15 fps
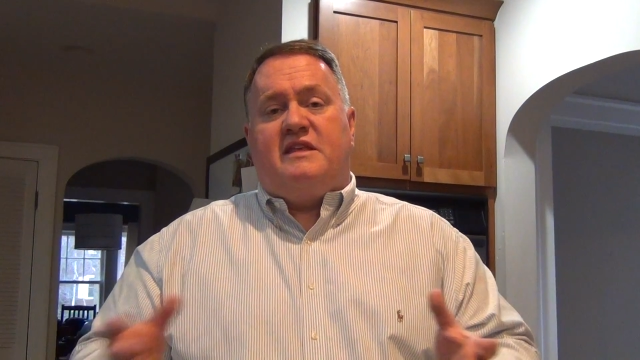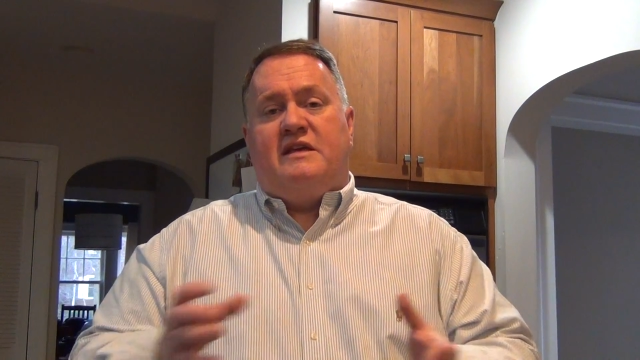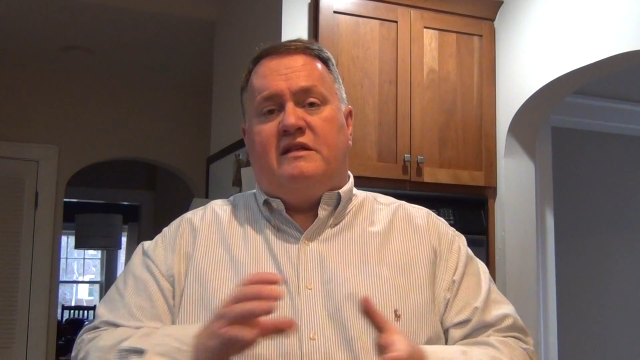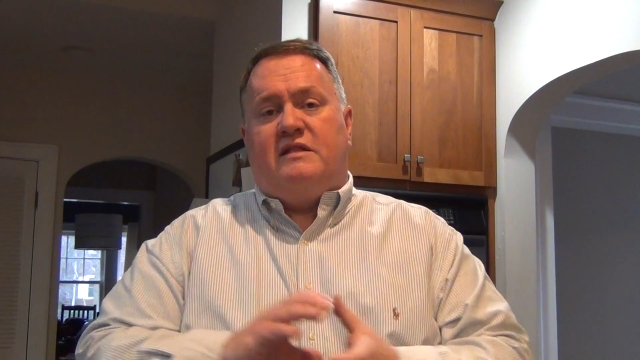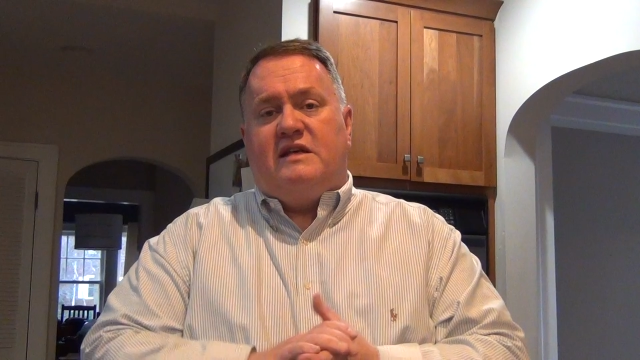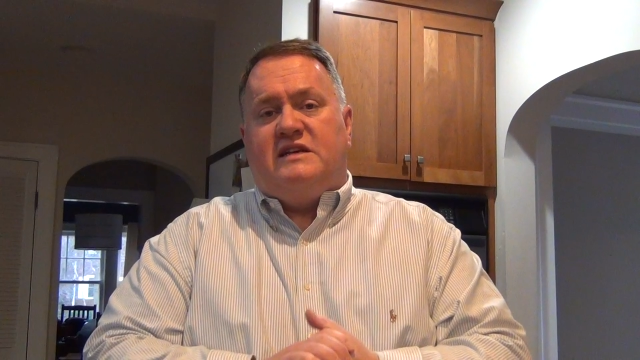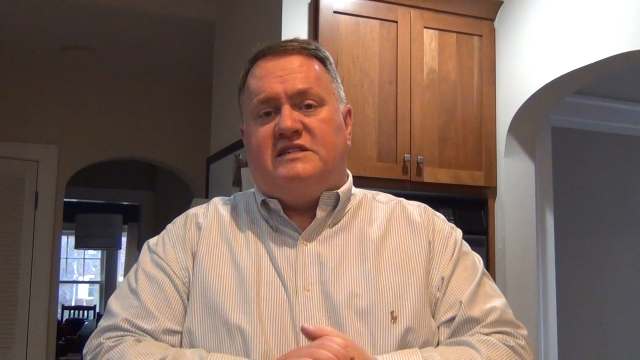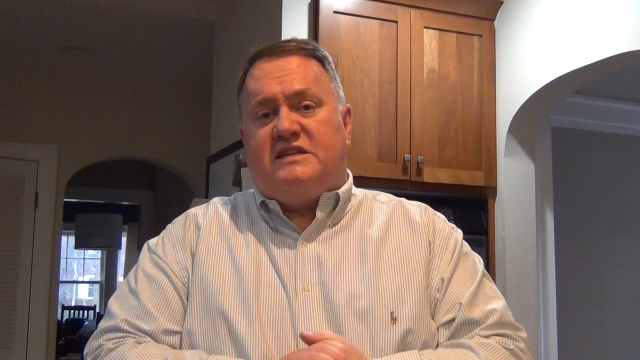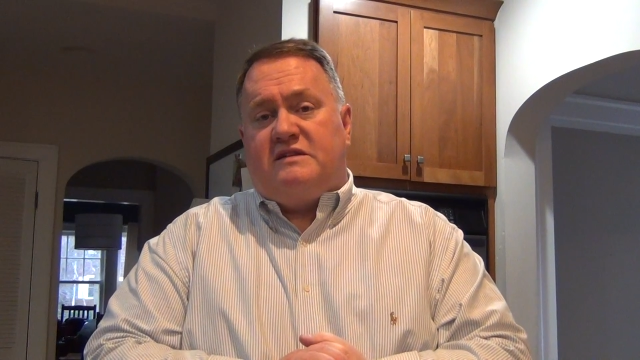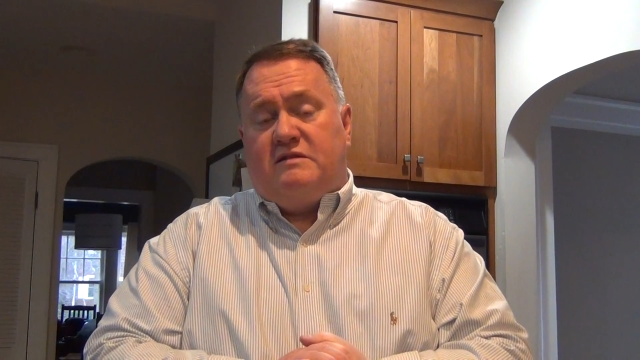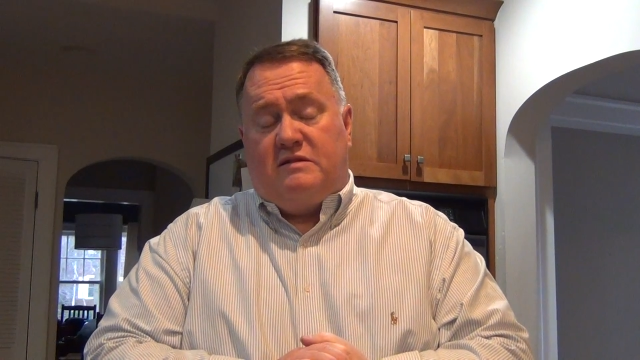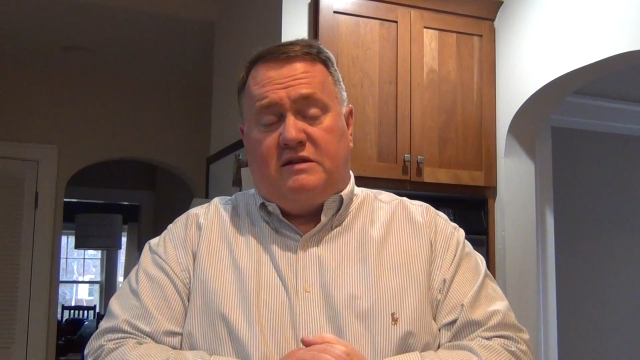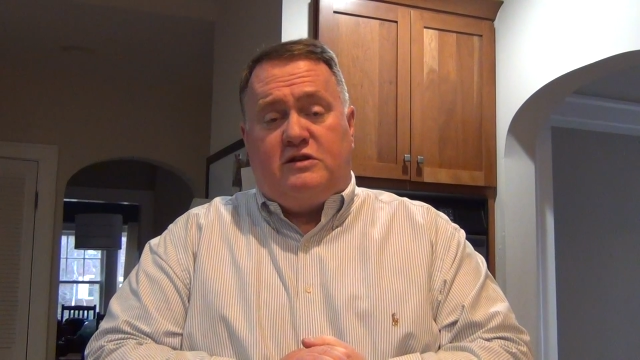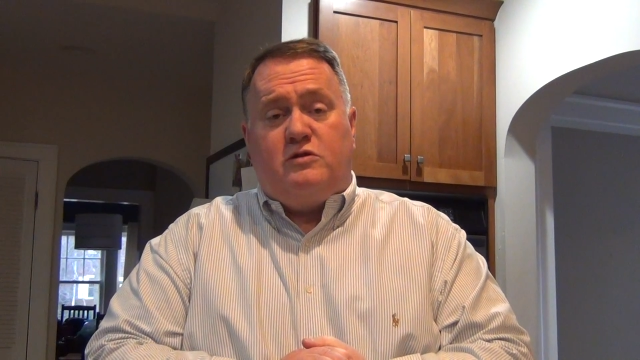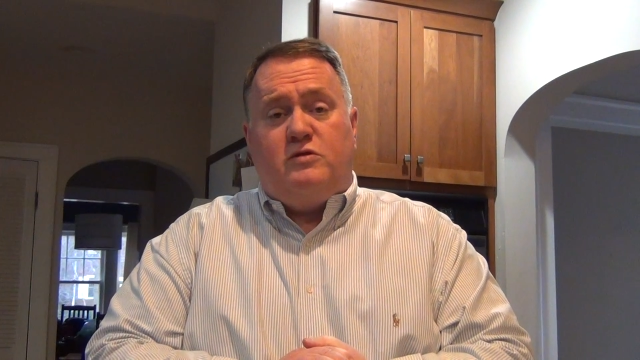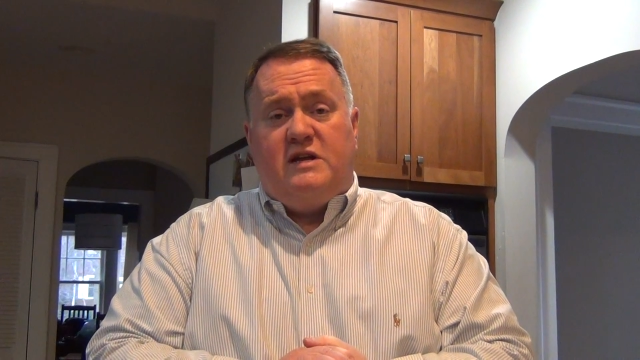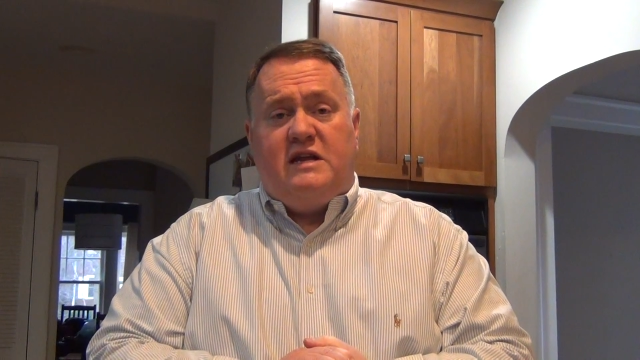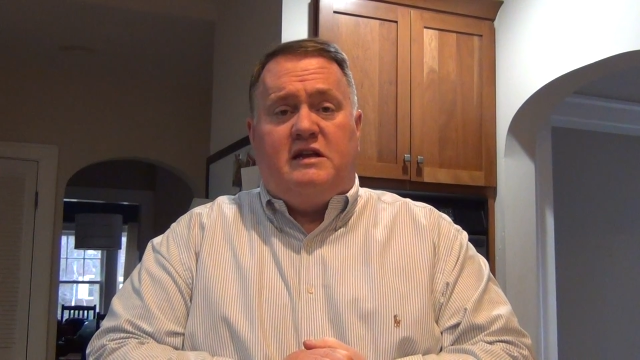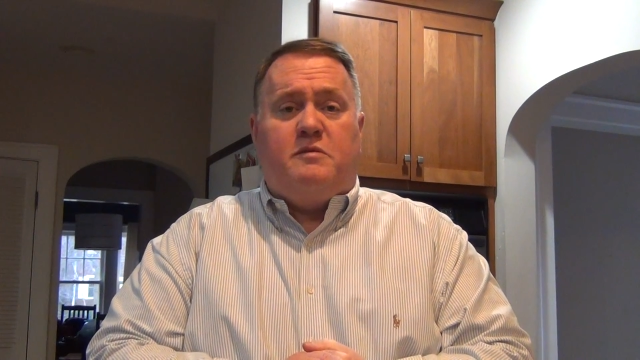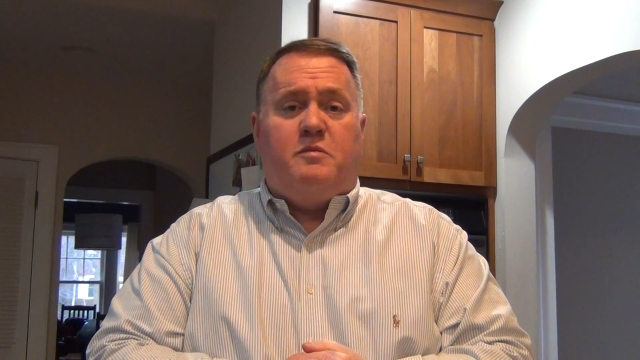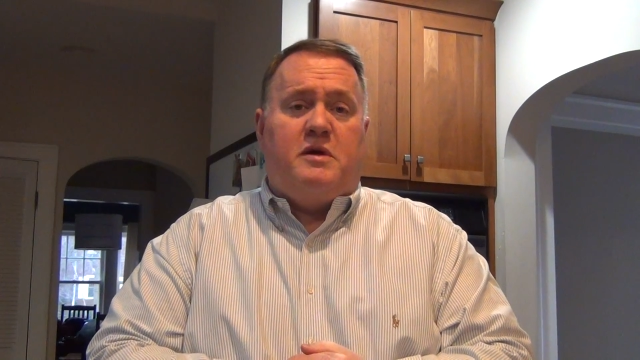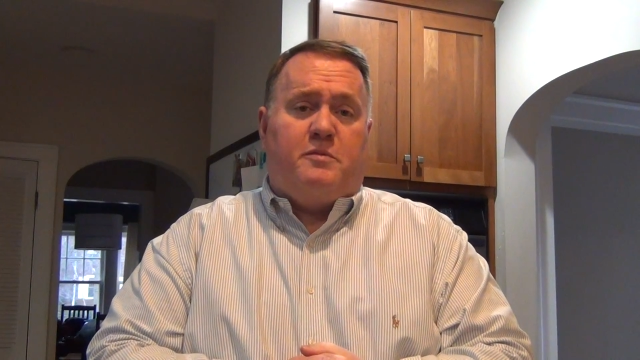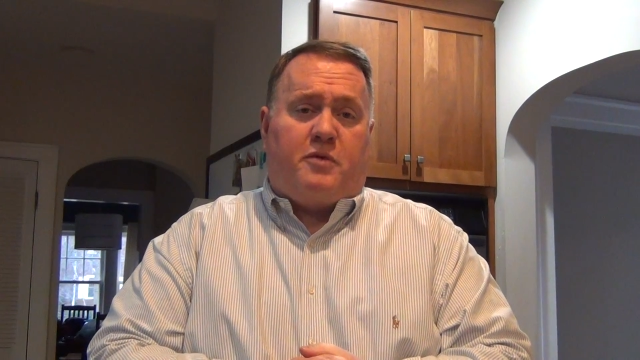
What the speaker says: these do need to be